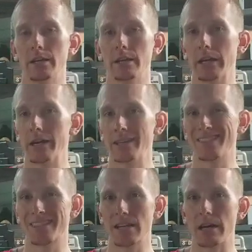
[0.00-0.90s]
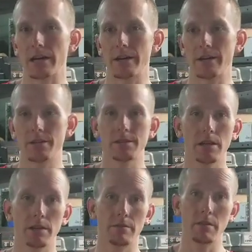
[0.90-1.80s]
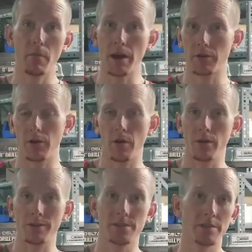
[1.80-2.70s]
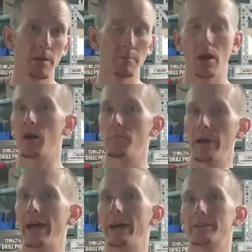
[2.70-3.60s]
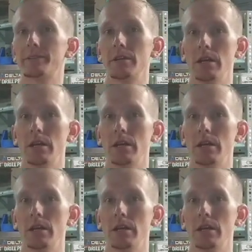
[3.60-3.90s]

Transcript: gun size of the micro and subcompact